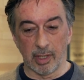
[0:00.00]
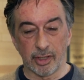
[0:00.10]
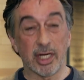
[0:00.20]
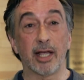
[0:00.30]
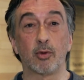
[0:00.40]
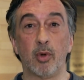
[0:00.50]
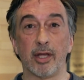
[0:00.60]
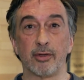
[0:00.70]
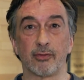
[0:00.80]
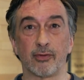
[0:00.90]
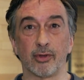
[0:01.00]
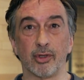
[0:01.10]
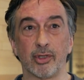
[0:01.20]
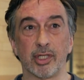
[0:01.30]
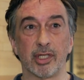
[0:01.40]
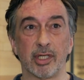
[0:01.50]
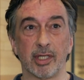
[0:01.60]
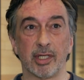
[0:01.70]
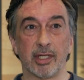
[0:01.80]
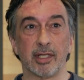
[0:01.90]
Jack Weatherford.
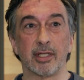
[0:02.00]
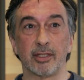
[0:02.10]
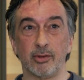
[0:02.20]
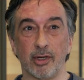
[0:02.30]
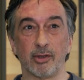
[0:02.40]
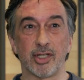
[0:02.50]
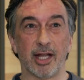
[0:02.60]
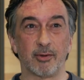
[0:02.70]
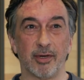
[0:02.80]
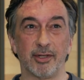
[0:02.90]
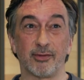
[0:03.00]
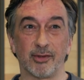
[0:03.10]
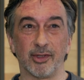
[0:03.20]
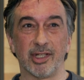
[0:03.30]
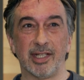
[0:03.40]
You know Jack Weatherford.